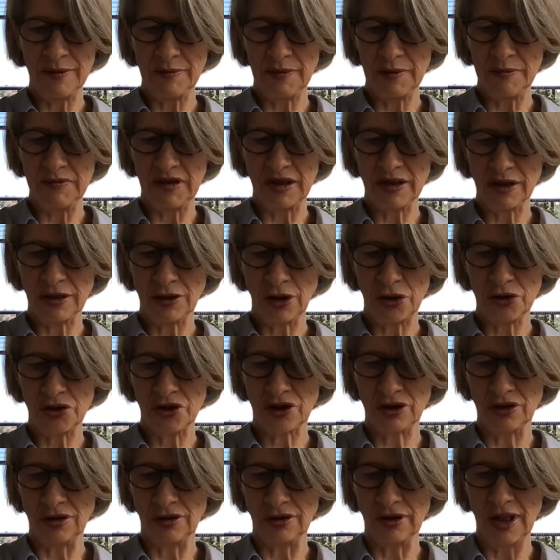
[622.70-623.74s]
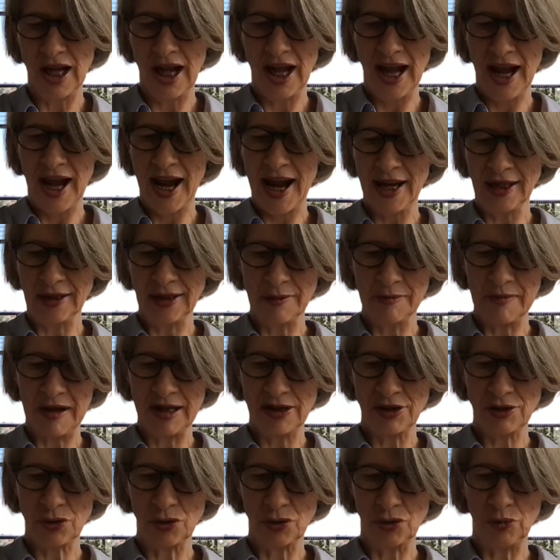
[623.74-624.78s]
mythological
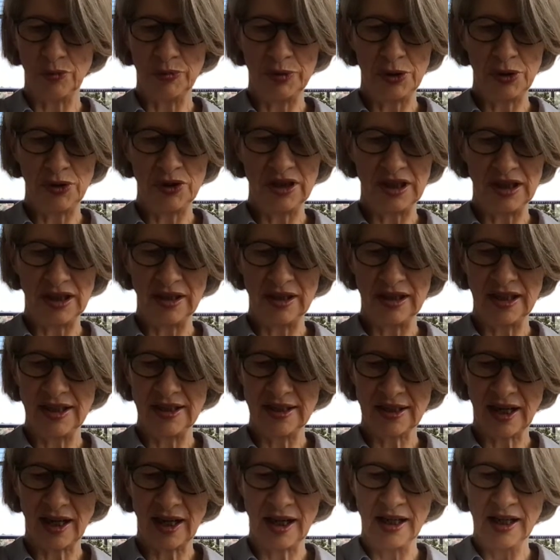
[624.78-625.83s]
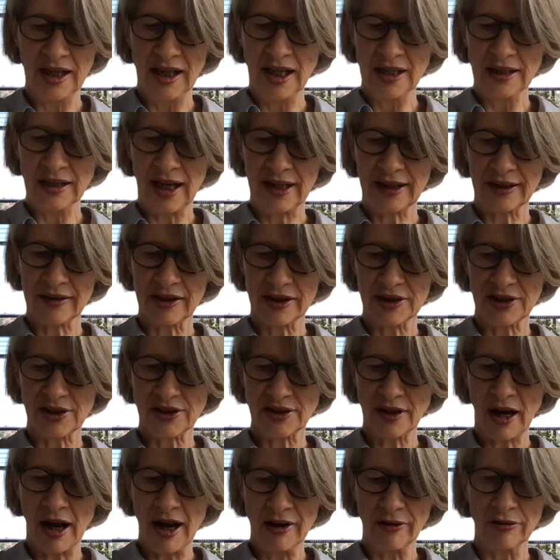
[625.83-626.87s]
elemental beauty, these are like the
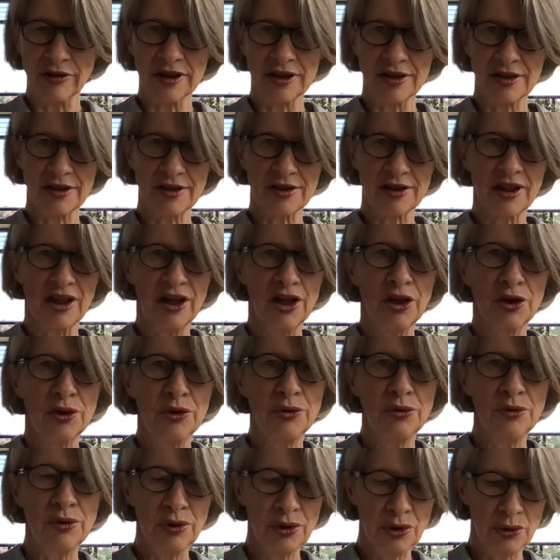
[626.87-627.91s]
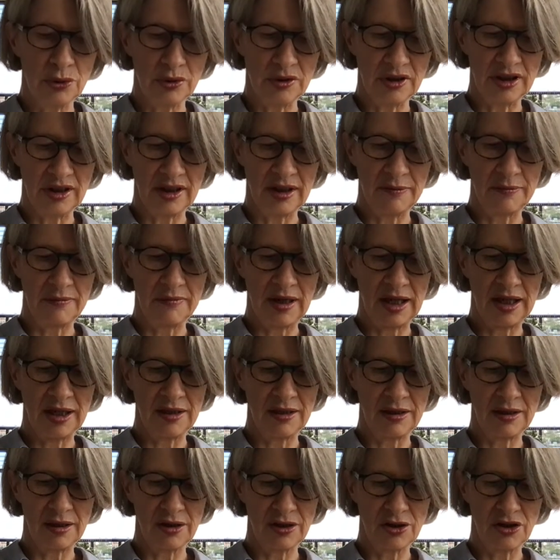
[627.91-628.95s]
sirens who lure
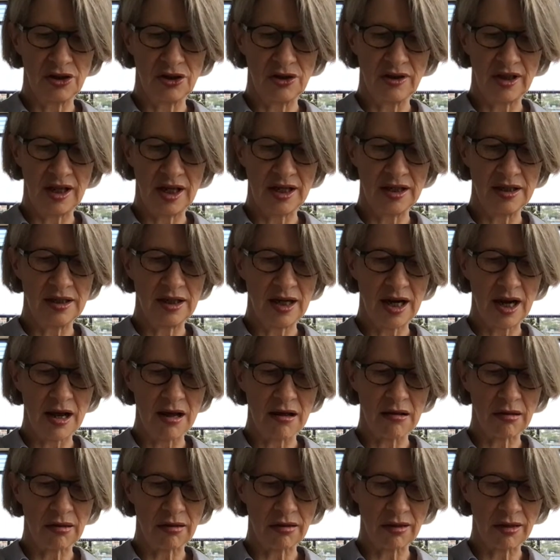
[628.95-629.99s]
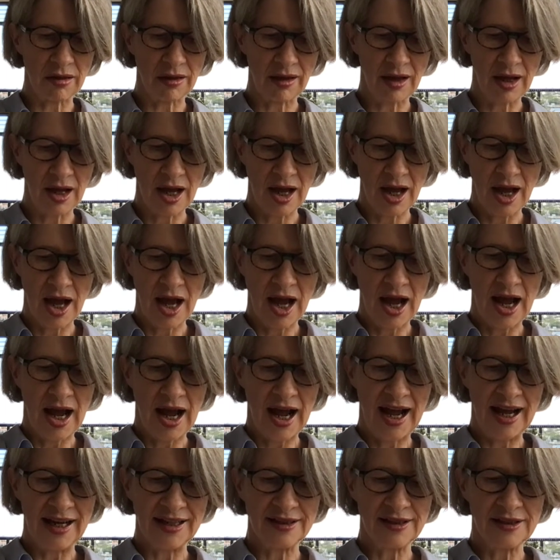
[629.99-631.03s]
men to their death.
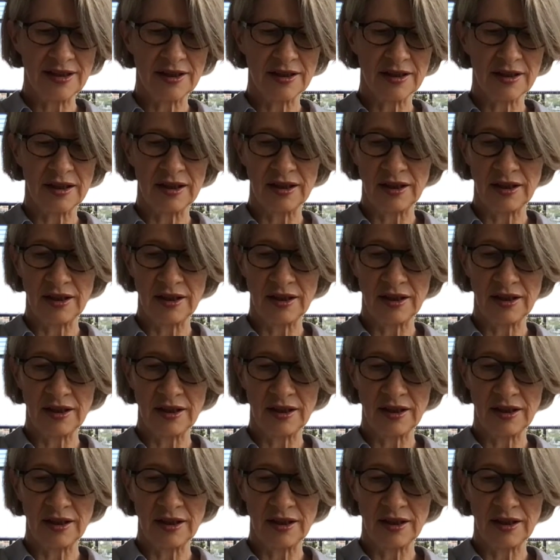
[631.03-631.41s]
And